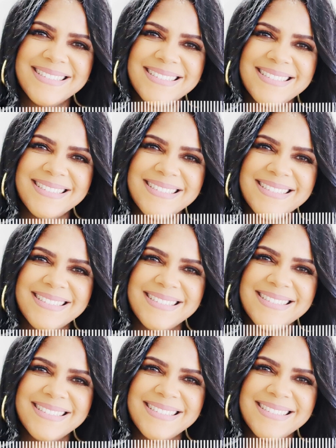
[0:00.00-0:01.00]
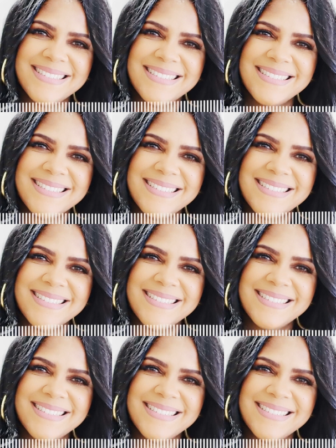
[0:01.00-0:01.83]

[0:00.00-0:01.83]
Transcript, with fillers: you're looking in judgment of, of other